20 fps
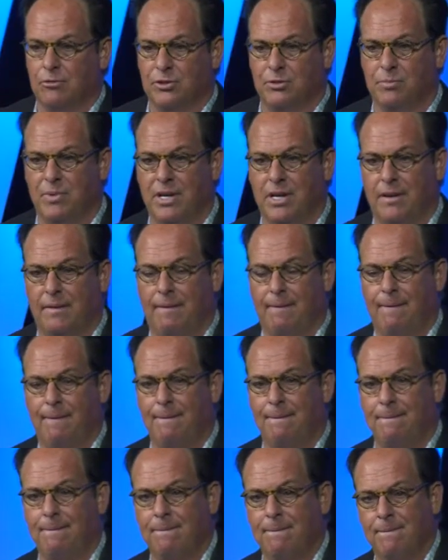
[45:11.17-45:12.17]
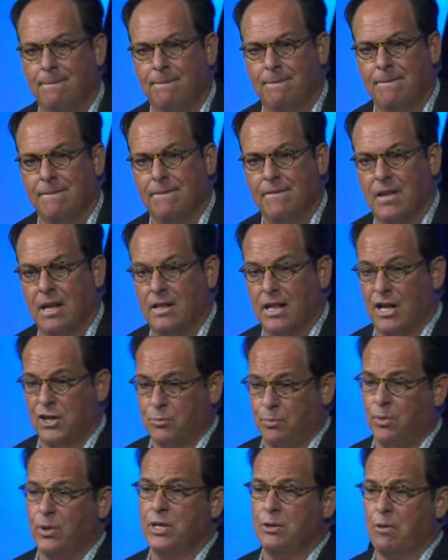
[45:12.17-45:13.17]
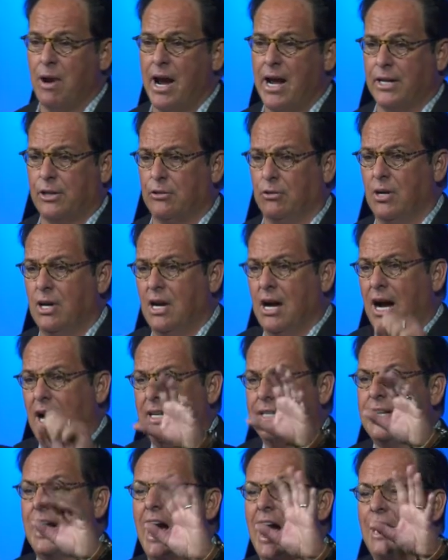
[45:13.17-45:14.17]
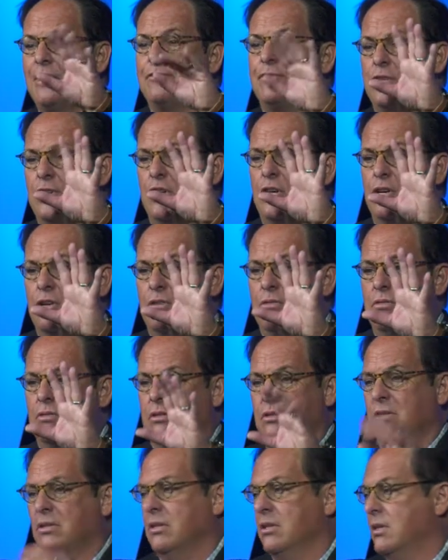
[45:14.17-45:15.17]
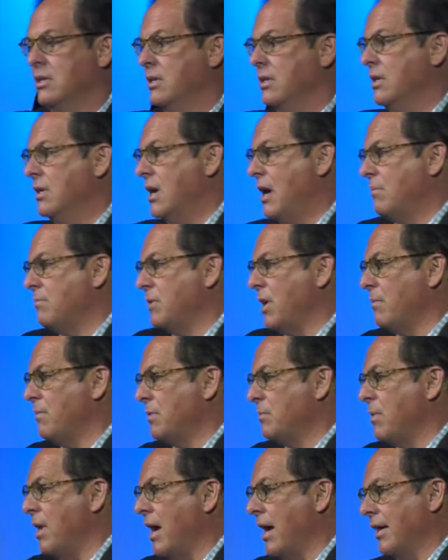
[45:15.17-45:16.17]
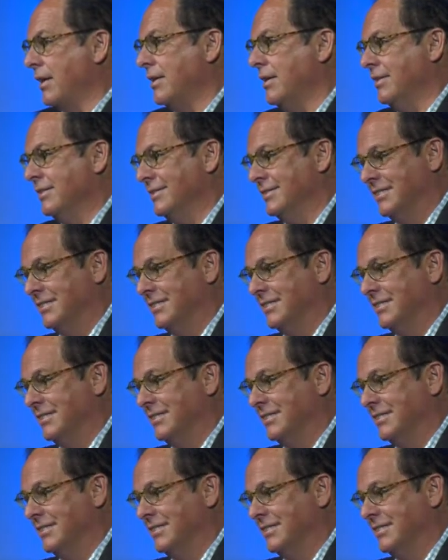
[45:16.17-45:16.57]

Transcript: with men. Now that's pretty radical. I died for you, I'm coming back.